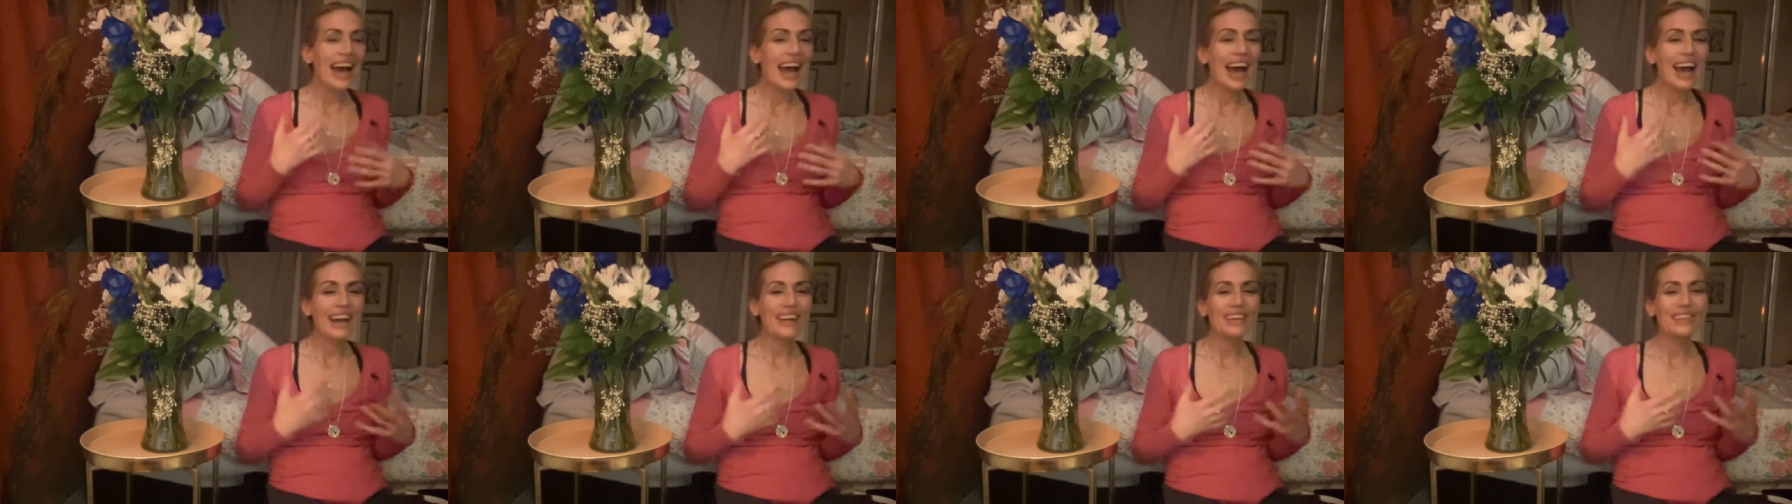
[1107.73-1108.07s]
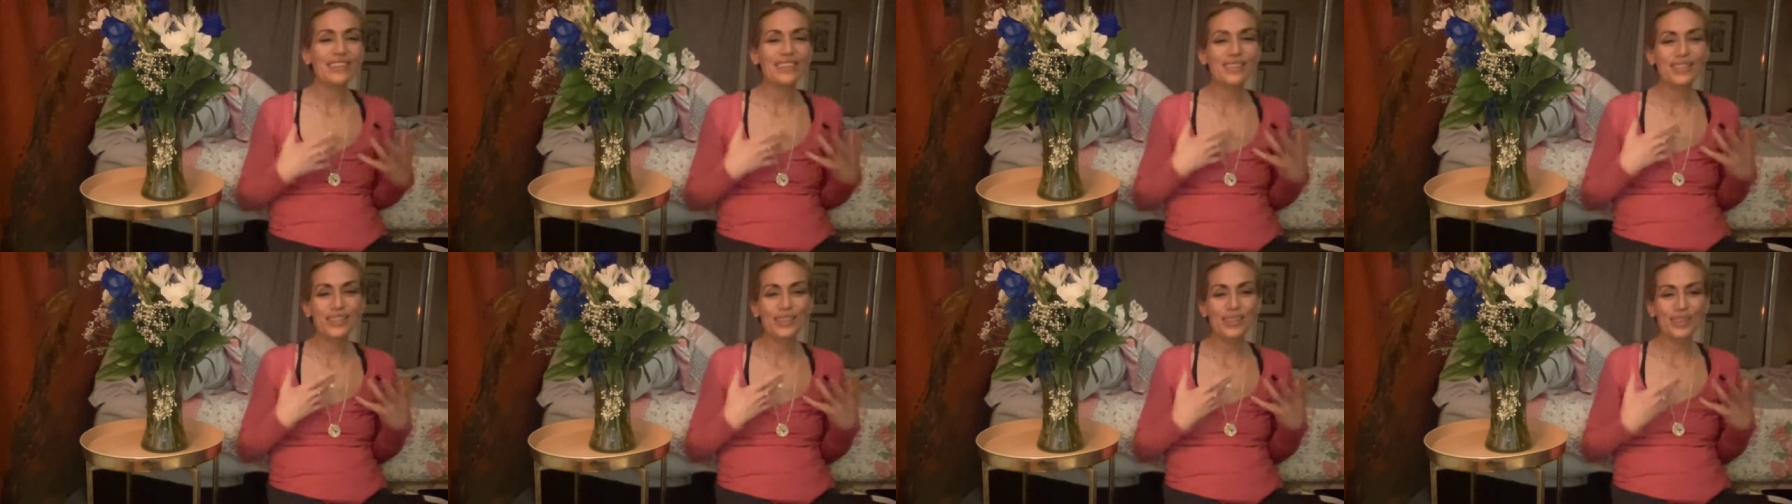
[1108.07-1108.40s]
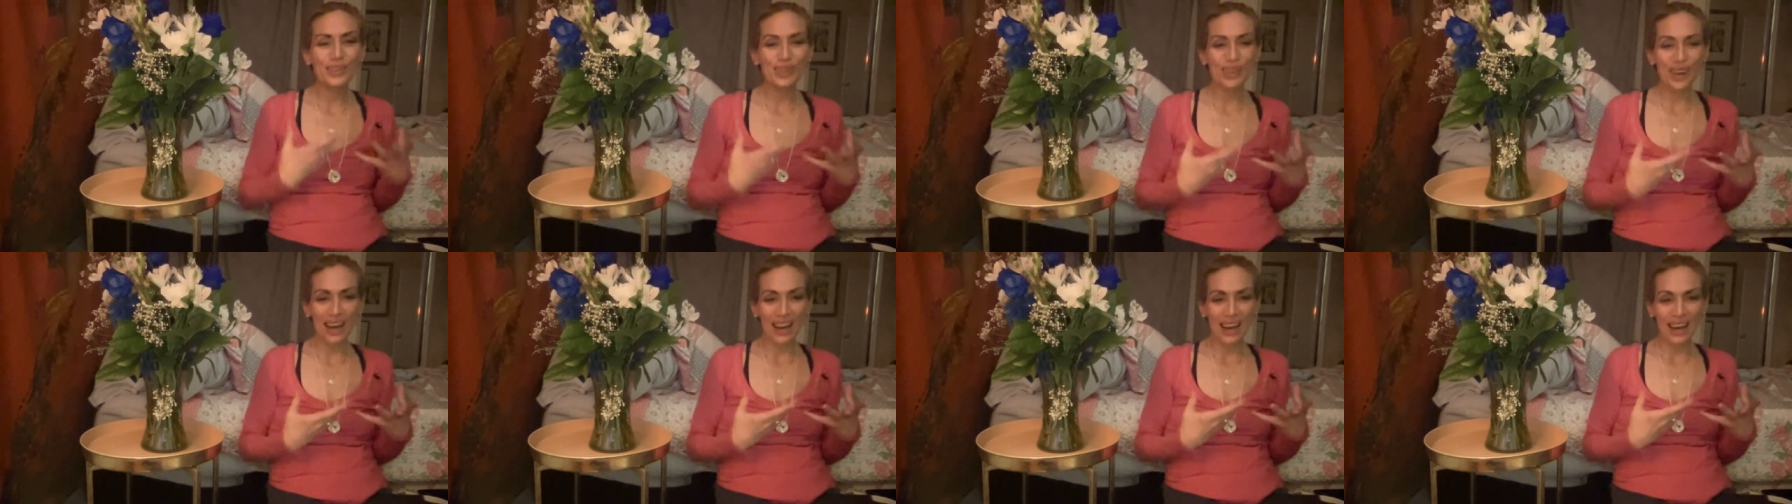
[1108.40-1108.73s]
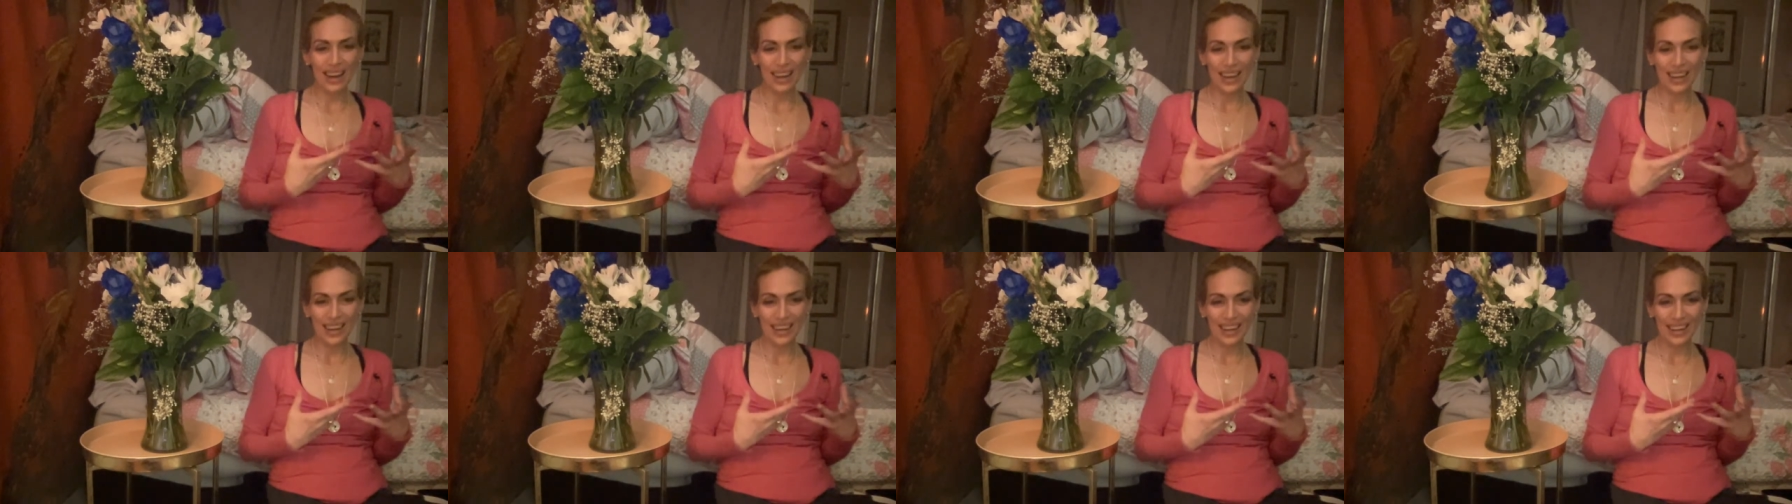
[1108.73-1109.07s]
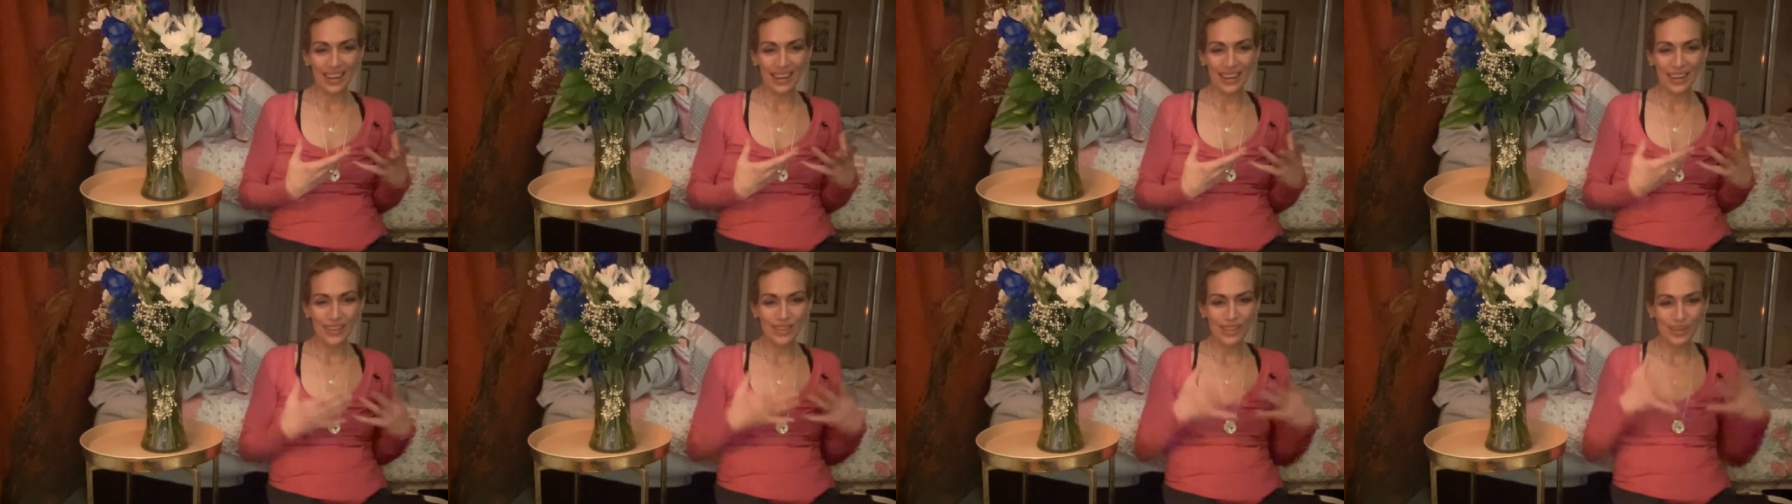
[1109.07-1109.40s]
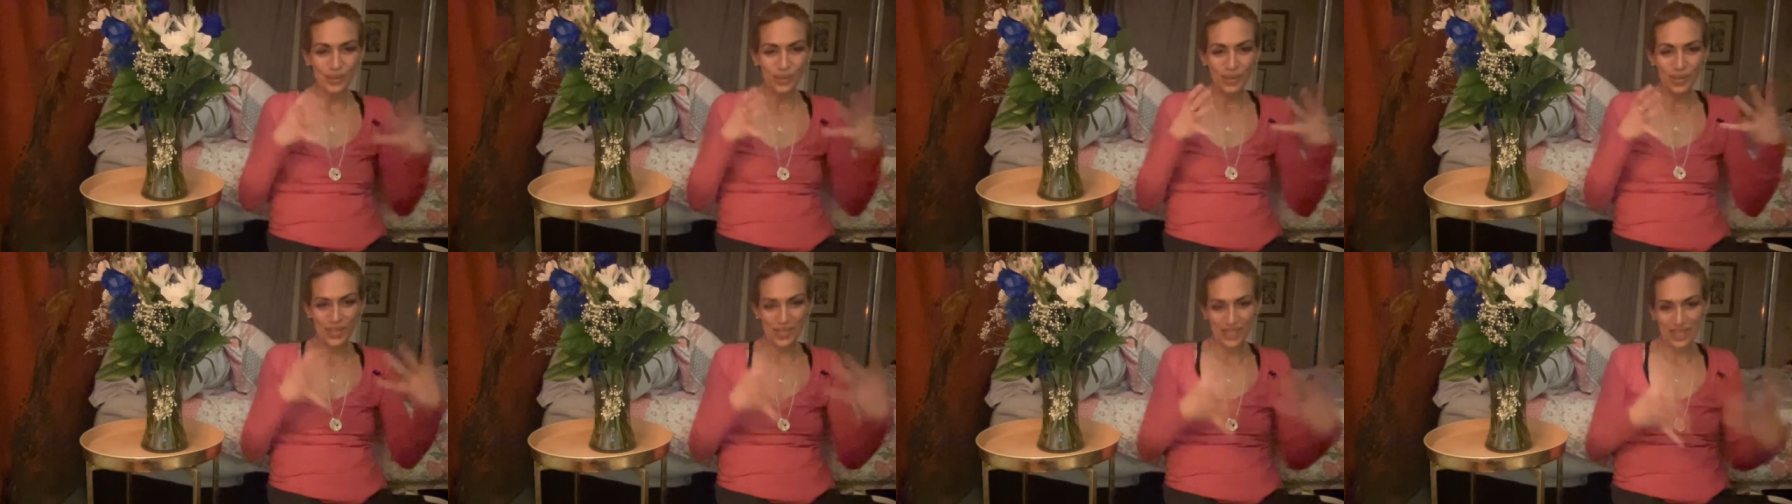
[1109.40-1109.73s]
I was crying. So
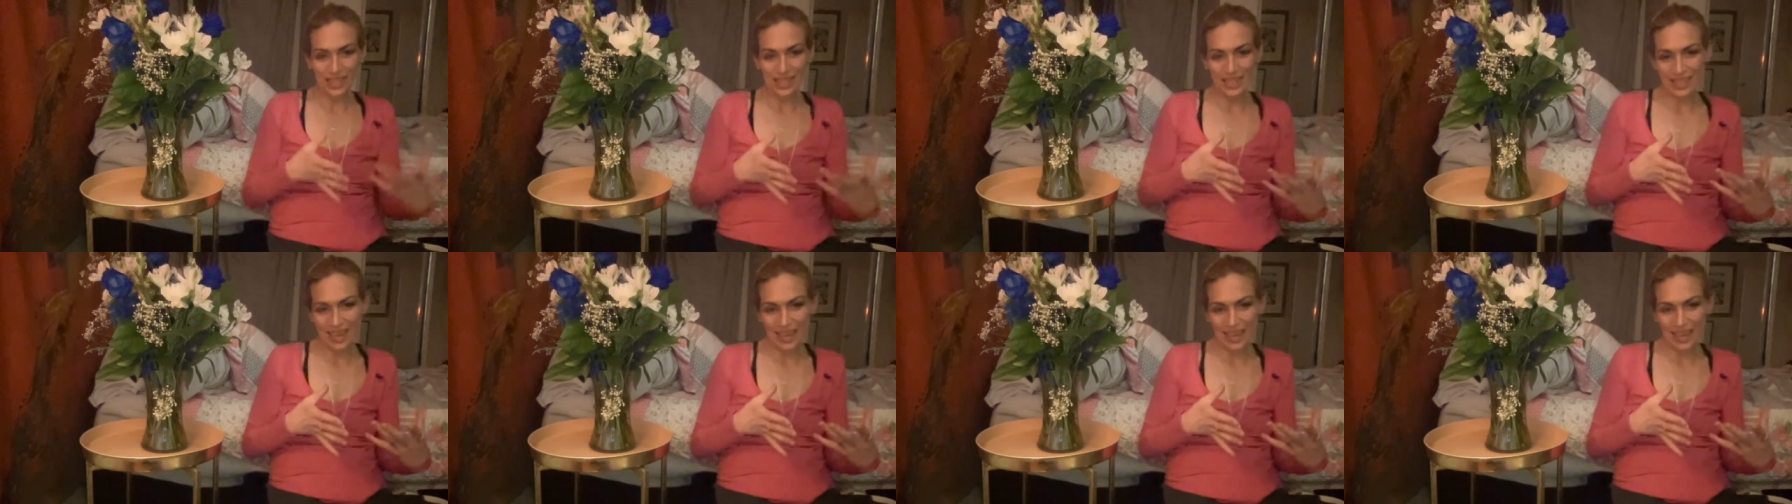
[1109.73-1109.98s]
we're sitting